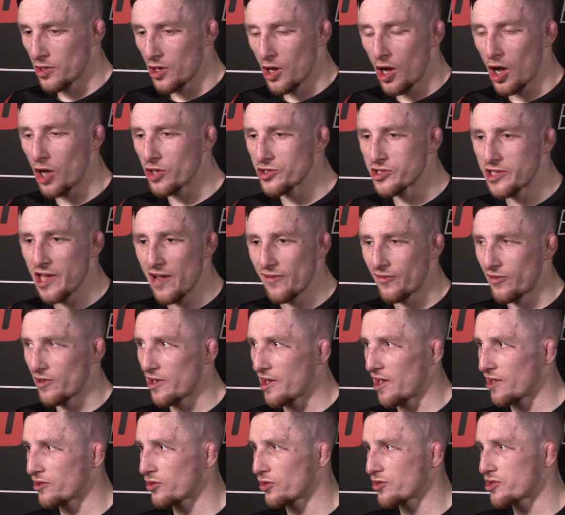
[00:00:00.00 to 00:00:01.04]
Oh,
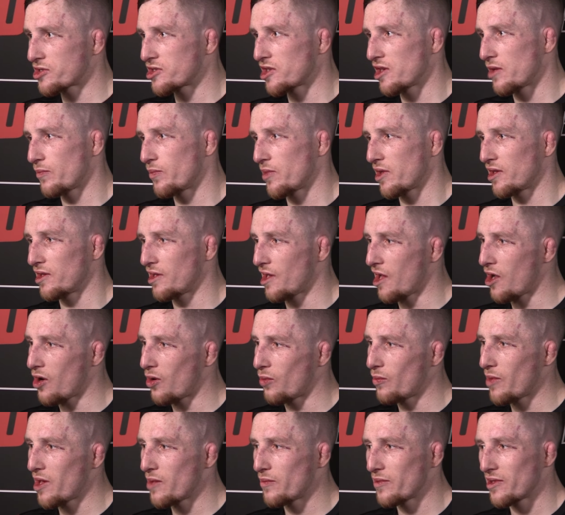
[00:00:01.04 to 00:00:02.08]
definitely. I don't see it being now,
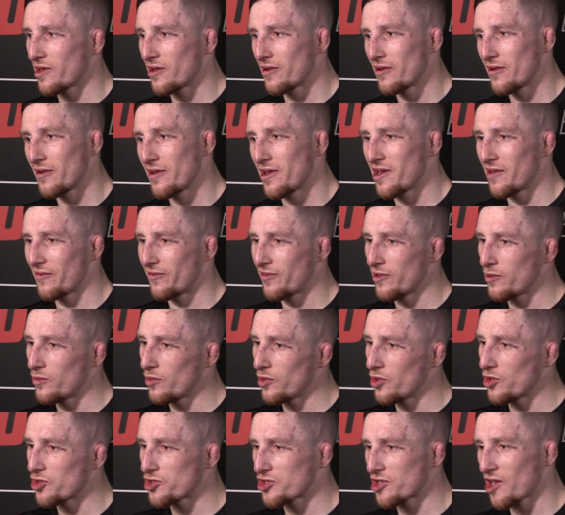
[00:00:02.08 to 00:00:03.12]
maybe in a few
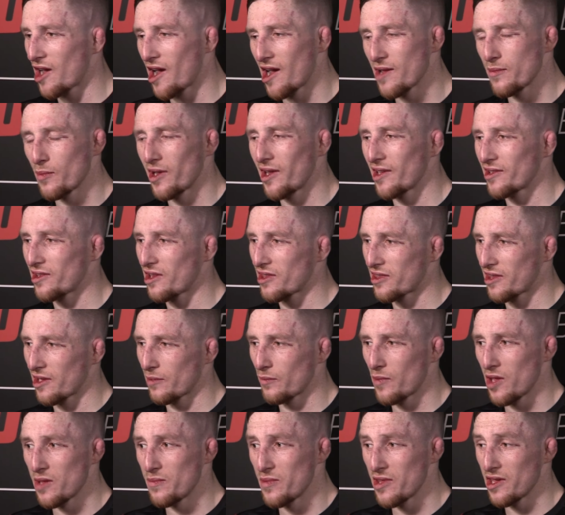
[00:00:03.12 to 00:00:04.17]
years' time. I'd like to think
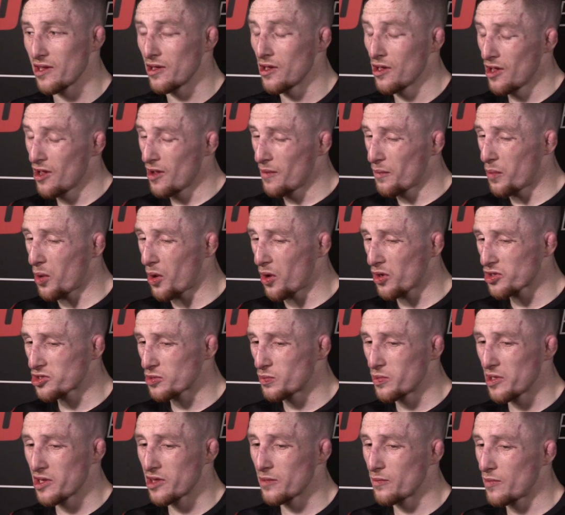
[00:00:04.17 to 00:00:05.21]
maybe
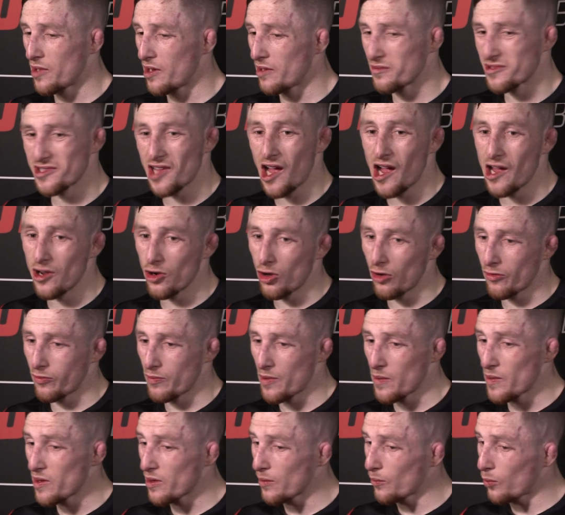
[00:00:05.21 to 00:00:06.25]
possibly starting off
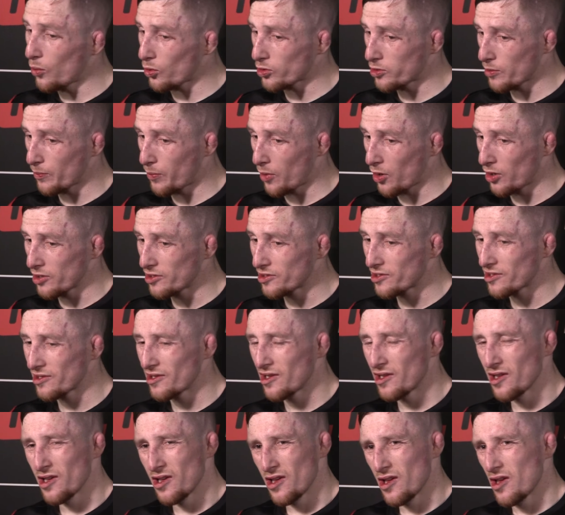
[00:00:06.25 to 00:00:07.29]
maybe in the motor point.
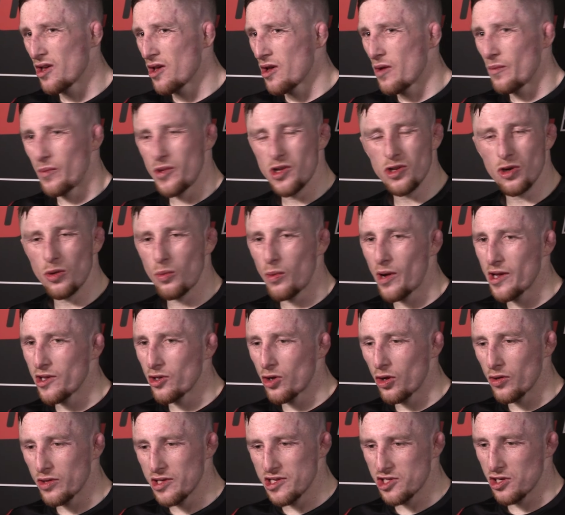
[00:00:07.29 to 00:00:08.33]
But, you know, why
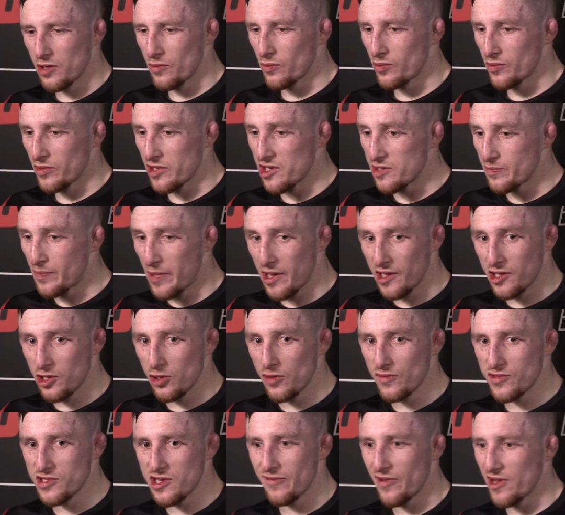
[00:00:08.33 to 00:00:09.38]
not these big
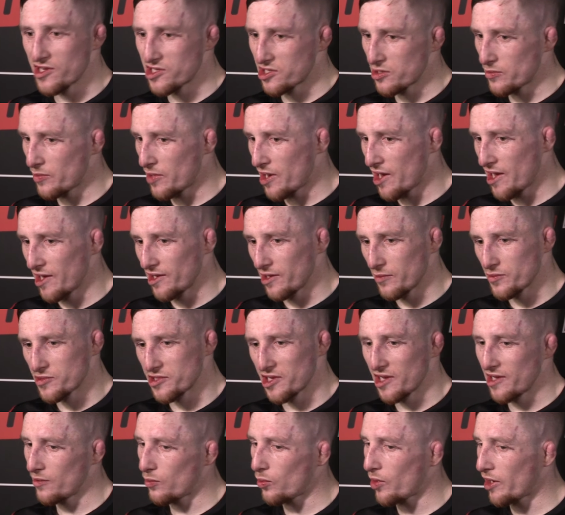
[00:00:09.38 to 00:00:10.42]
UFC events in the Millennium
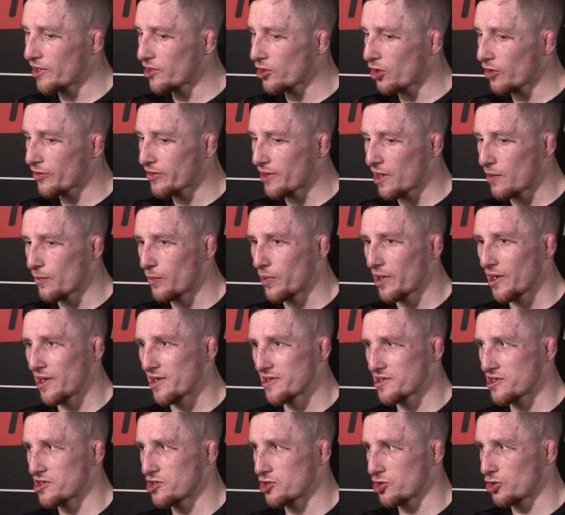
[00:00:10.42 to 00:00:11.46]
Stadium? Why not them
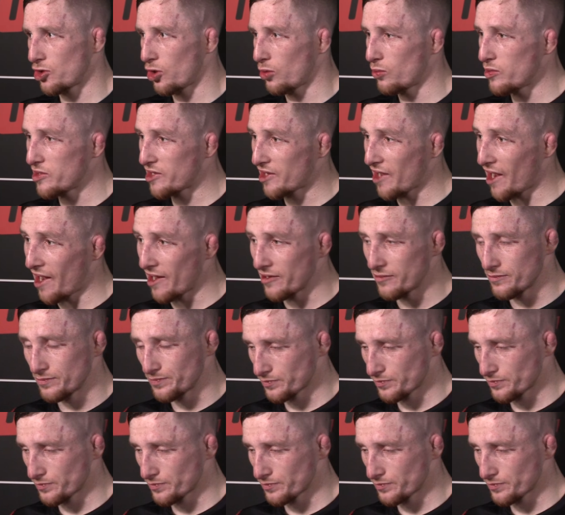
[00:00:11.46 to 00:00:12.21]
places? You know, we can